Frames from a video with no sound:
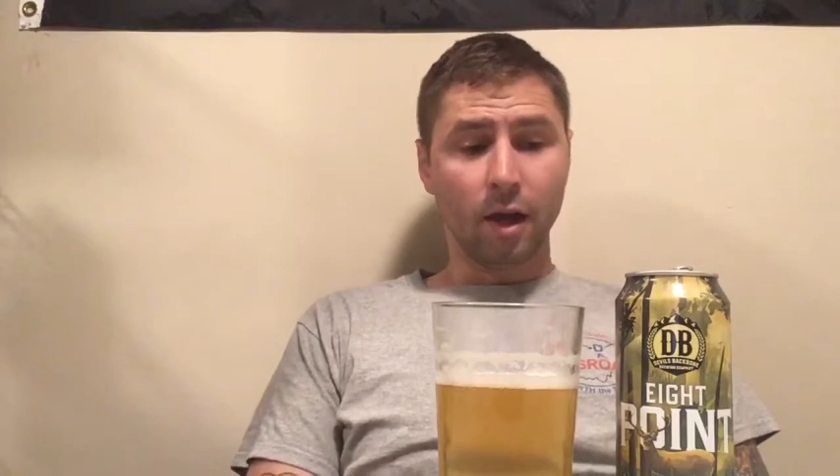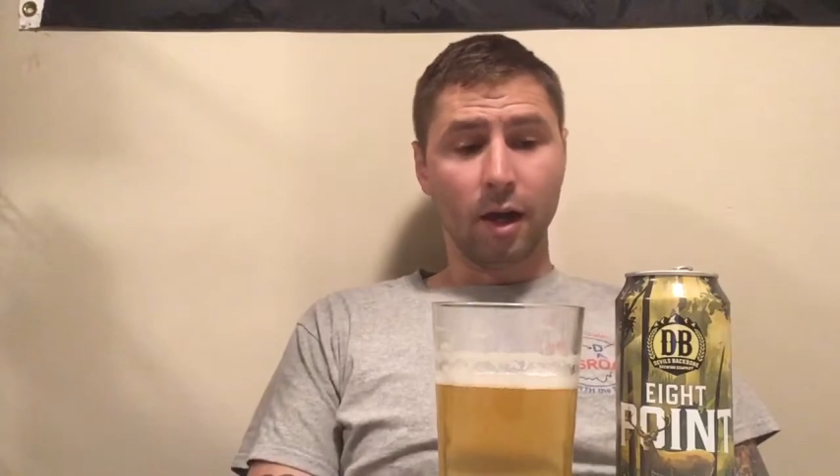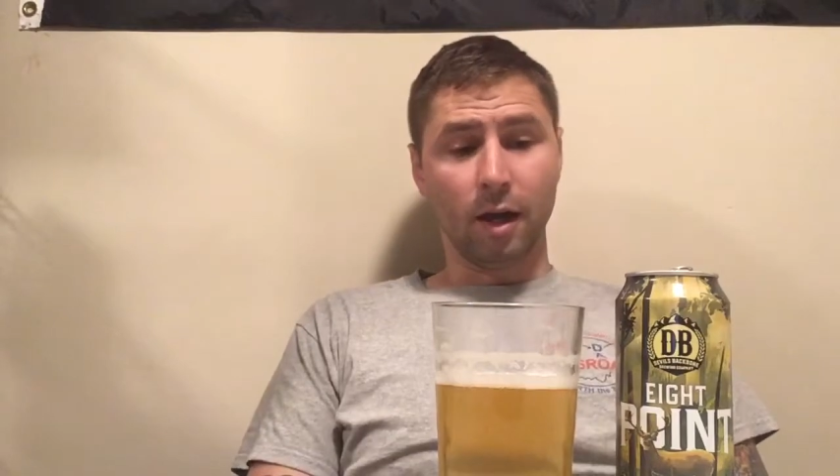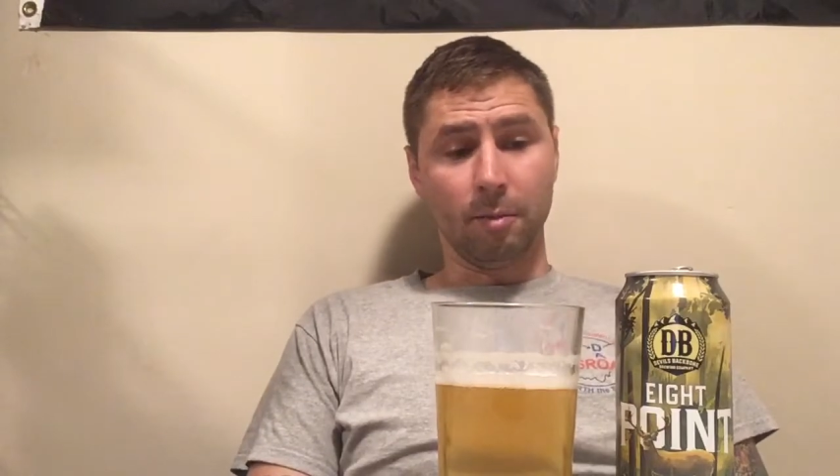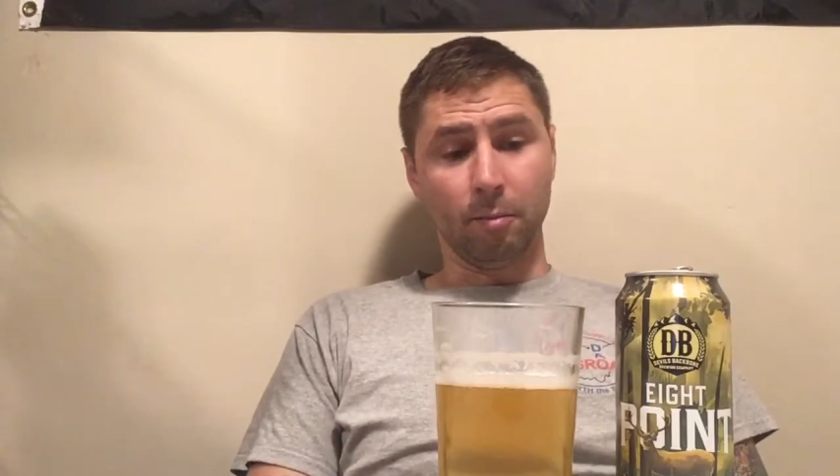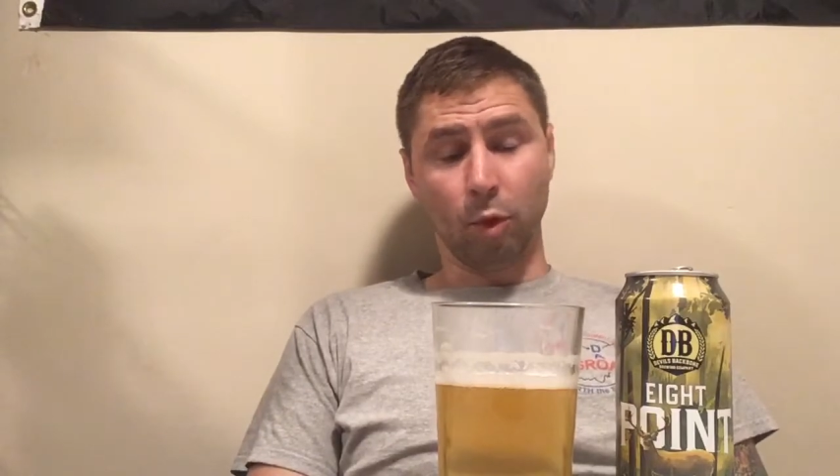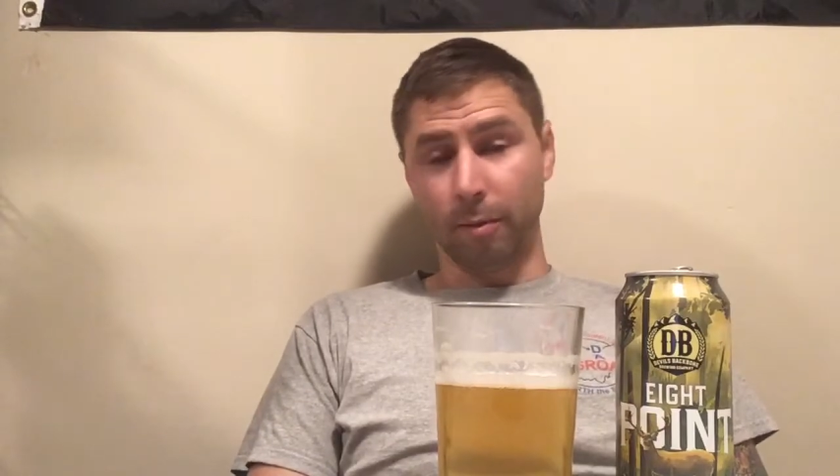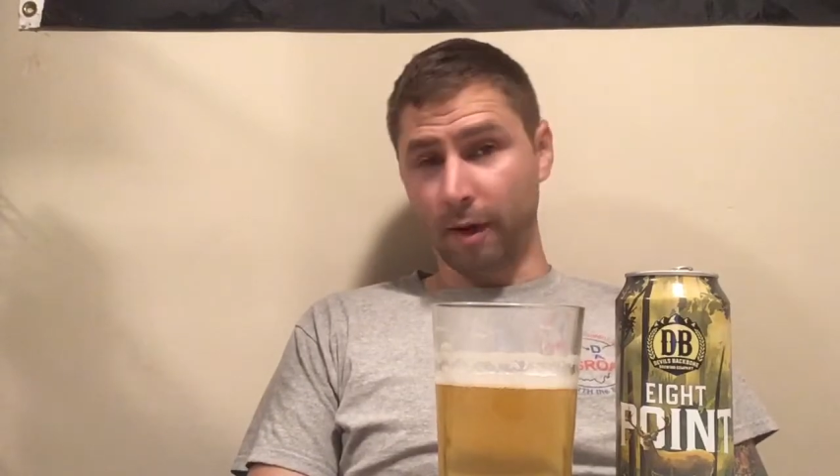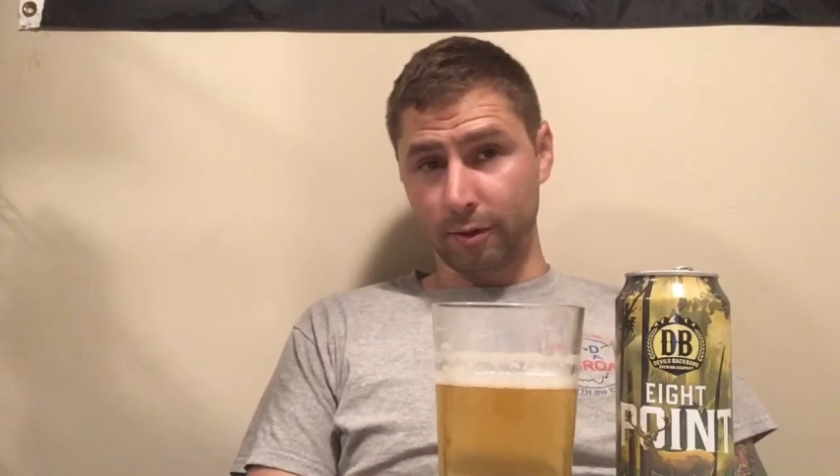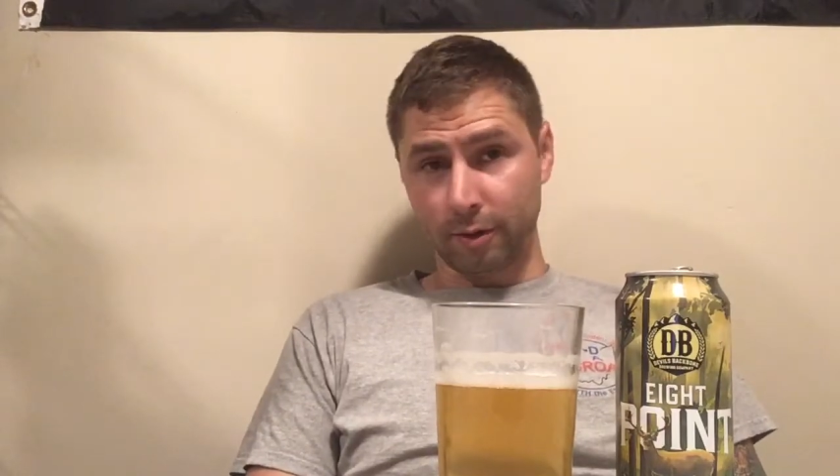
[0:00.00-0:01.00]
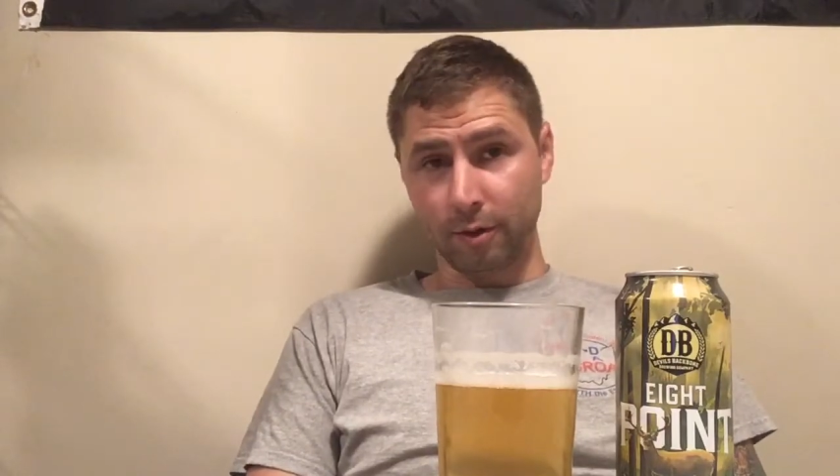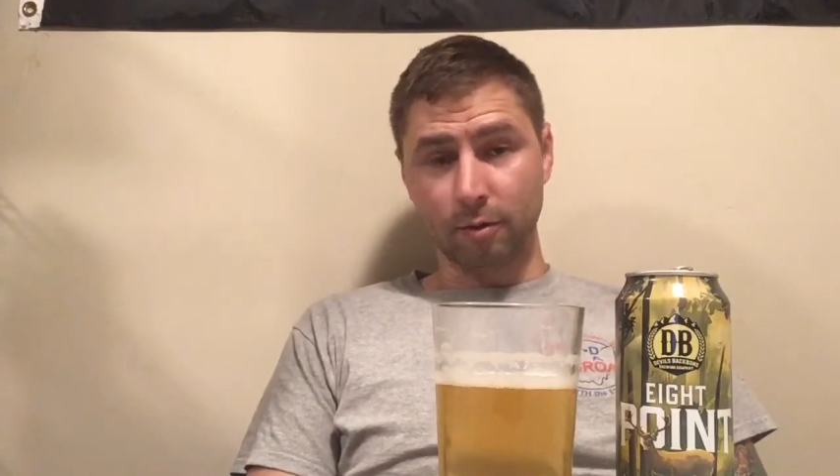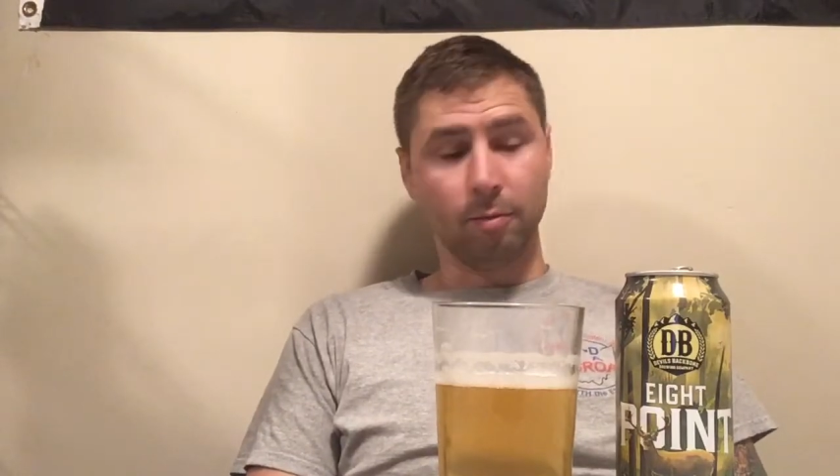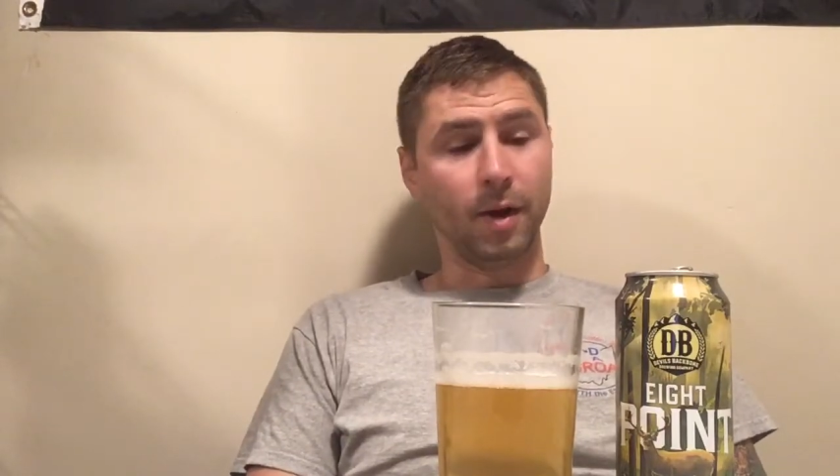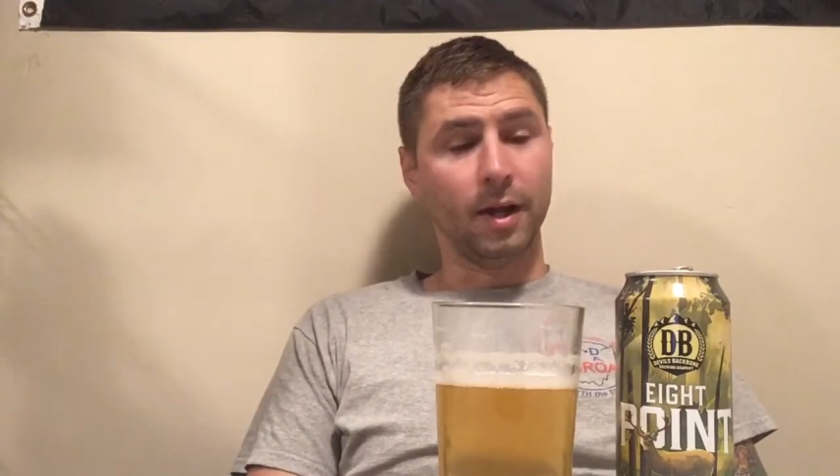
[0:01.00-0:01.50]
Um, more power to
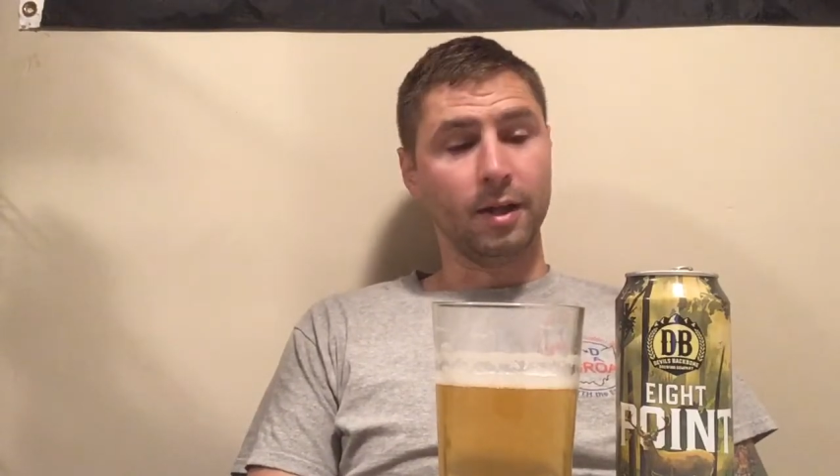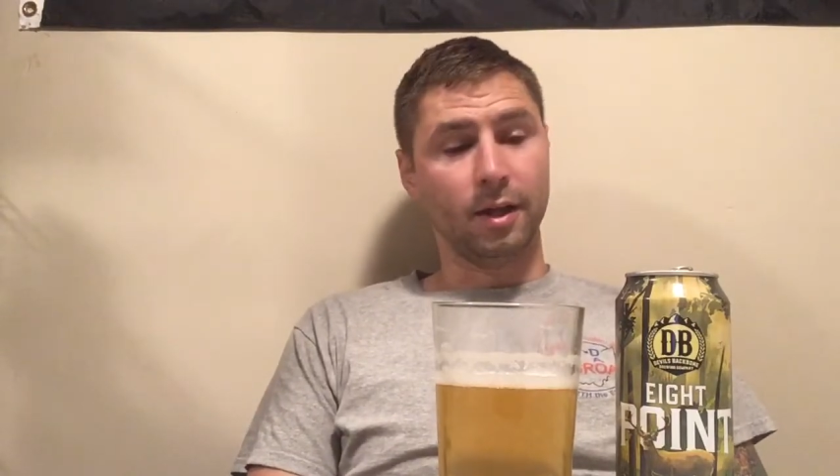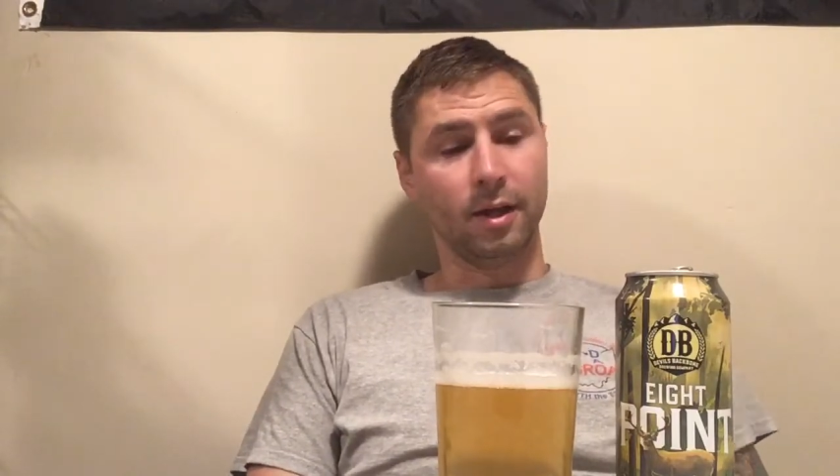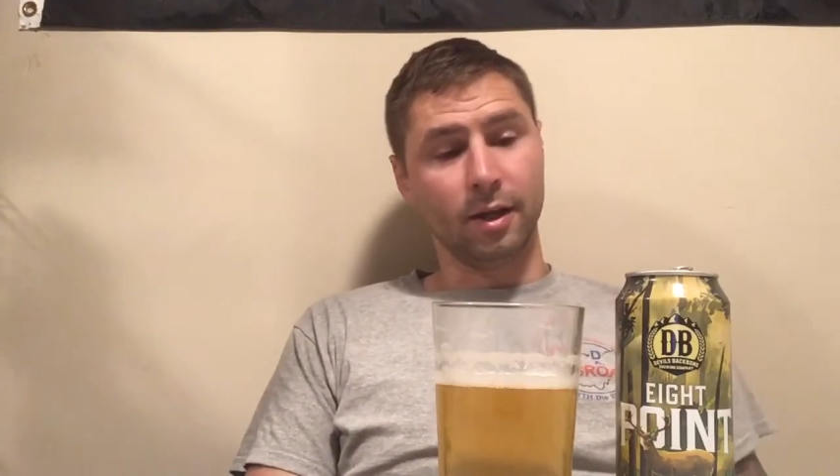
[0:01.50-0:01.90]
you, but